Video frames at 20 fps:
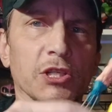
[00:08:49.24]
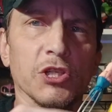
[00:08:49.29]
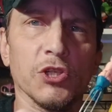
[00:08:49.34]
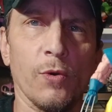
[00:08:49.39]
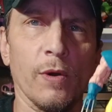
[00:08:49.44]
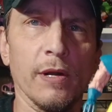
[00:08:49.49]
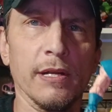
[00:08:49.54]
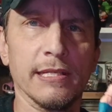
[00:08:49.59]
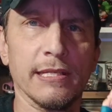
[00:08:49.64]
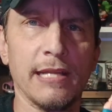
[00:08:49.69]

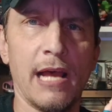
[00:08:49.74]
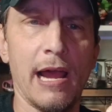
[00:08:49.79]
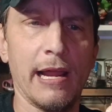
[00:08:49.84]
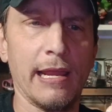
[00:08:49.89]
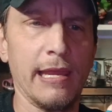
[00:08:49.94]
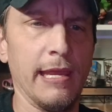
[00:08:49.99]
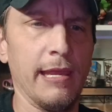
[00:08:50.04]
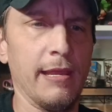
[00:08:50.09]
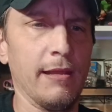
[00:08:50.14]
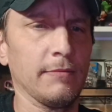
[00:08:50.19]
short and
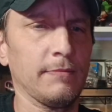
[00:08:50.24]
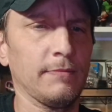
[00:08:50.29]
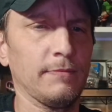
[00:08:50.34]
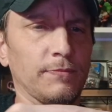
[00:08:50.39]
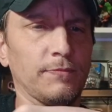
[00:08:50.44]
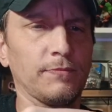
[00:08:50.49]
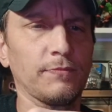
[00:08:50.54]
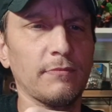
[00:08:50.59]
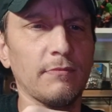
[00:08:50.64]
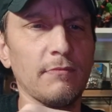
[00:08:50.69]
stocky.
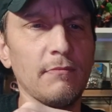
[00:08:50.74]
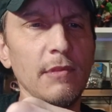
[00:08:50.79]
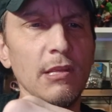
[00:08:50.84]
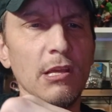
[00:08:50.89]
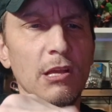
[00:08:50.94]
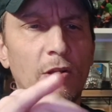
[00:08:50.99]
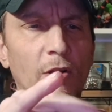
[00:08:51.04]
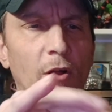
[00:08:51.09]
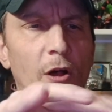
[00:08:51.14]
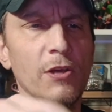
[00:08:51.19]

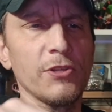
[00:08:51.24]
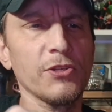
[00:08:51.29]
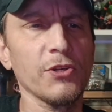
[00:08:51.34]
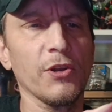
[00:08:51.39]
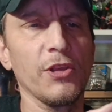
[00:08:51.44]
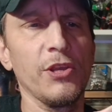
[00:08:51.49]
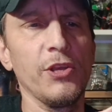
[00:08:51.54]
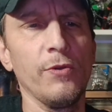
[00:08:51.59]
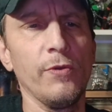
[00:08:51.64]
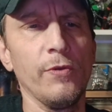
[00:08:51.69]
Claws
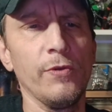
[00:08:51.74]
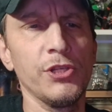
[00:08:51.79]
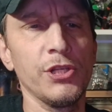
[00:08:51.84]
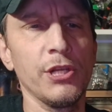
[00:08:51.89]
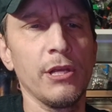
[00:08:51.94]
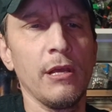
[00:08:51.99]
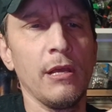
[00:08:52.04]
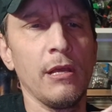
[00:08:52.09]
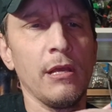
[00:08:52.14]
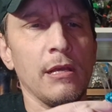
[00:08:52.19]
are huge.
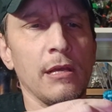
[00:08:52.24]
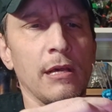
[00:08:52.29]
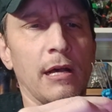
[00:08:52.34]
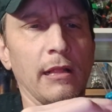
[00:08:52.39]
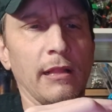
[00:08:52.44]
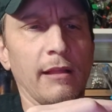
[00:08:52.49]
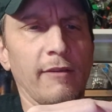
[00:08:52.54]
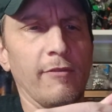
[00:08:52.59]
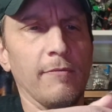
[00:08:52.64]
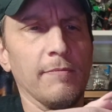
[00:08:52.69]

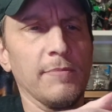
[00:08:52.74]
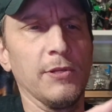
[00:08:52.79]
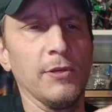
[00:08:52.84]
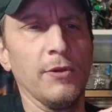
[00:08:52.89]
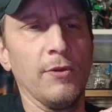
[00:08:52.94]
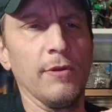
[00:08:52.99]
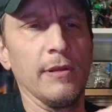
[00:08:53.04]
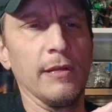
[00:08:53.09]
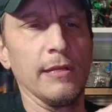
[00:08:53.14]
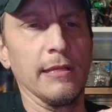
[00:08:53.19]
All of them
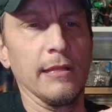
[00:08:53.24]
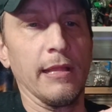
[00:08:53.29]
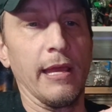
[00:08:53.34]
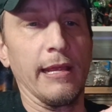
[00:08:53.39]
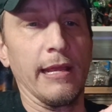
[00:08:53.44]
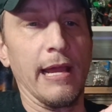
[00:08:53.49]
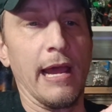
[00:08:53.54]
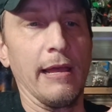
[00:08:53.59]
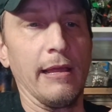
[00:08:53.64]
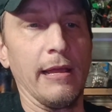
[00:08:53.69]
too.
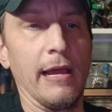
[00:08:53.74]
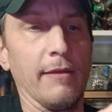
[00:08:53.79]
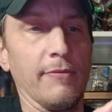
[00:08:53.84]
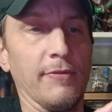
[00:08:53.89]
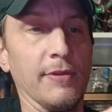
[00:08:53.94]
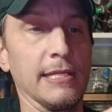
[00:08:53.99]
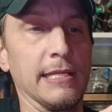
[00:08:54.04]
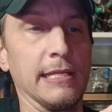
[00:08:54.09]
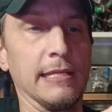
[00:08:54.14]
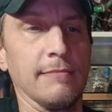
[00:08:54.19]
Like,
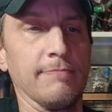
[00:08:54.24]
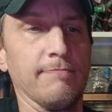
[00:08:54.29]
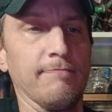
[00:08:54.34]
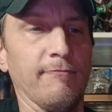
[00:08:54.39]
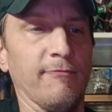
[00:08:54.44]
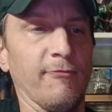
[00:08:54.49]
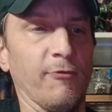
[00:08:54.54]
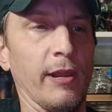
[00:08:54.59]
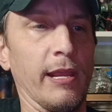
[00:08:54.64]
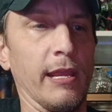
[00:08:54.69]
this is
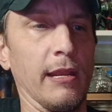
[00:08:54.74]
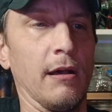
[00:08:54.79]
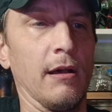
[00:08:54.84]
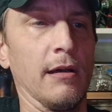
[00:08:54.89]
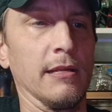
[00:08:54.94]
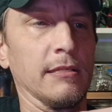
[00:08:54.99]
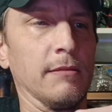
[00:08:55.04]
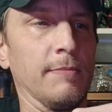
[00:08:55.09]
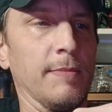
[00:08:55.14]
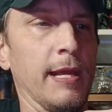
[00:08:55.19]
freaking
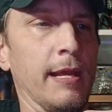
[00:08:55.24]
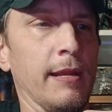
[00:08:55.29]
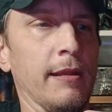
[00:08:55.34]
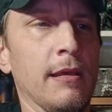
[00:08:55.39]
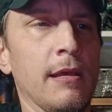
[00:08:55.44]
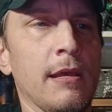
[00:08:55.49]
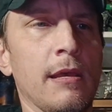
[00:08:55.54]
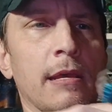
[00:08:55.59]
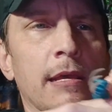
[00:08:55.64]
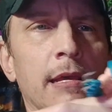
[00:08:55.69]
awesome, man.
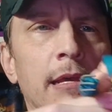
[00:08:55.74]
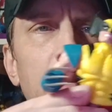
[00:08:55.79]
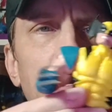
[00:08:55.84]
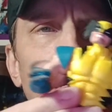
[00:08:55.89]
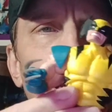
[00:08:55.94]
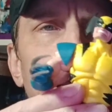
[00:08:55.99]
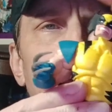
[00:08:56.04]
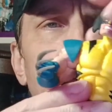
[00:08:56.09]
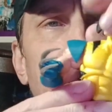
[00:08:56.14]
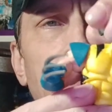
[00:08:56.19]

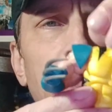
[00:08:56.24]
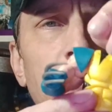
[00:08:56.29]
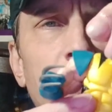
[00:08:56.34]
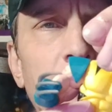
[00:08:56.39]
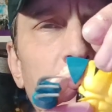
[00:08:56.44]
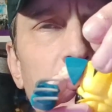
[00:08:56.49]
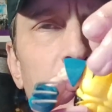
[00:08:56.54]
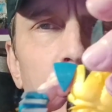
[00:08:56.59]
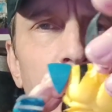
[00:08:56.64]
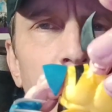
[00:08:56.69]

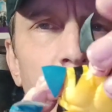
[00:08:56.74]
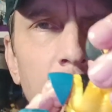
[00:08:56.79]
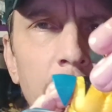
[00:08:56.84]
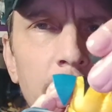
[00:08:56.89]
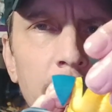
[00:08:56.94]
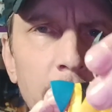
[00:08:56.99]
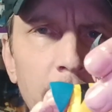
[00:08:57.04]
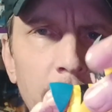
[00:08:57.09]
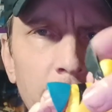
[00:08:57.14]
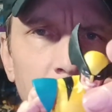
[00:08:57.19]

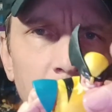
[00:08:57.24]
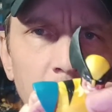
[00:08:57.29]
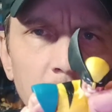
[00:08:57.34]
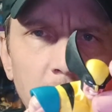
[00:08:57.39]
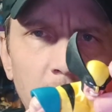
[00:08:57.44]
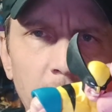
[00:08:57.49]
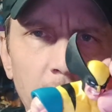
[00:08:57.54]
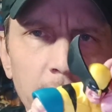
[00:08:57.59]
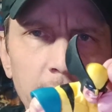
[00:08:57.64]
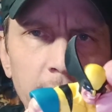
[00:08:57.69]
Look at those
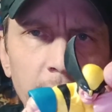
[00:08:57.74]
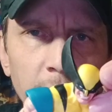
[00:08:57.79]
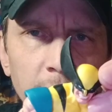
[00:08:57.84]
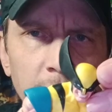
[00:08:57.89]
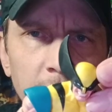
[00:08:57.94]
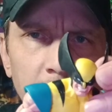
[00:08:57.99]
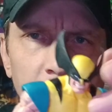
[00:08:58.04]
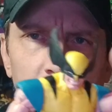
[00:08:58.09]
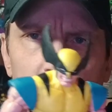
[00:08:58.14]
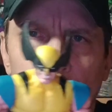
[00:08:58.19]
little
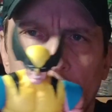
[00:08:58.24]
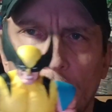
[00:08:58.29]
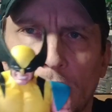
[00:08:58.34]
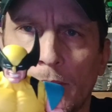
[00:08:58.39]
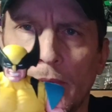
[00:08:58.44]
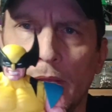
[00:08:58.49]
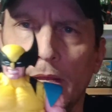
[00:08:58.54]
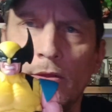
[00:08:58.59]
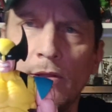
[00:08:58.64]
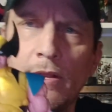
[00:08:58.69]
ears things going
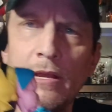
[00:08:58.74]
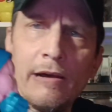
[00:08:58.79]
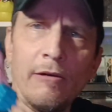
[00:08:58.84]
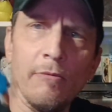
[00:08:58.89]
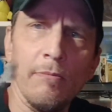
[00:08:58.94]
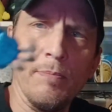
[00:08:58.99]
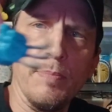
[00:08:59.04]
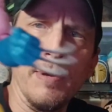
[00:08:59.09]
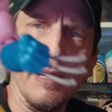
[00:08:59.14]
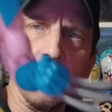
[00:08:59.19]
on, man. Look how
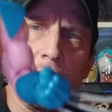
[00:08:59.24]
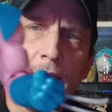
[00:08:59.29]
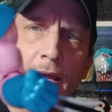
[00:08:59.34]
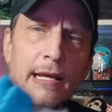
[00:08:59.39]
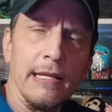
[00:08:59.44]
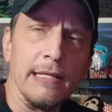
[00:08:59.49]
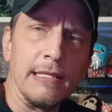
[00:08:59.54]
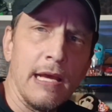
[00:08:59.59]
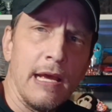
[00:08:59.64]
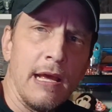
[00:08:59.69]
big that
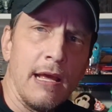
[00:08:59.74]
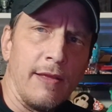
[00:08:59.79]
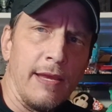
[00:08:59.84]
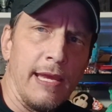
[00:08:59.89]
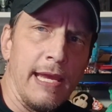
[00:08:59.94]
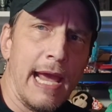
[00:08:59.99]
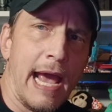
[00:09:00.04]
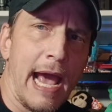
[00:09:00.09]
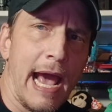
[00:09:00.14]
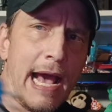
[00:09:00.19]
is.
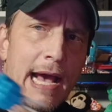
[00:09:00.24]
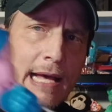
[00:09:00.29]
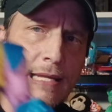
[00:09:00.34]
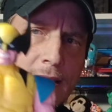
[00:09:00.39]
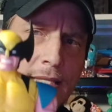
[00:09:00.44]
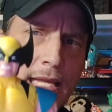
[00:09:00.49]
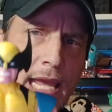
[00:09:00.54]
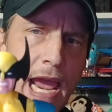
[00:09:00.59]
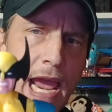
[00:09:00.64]
He has the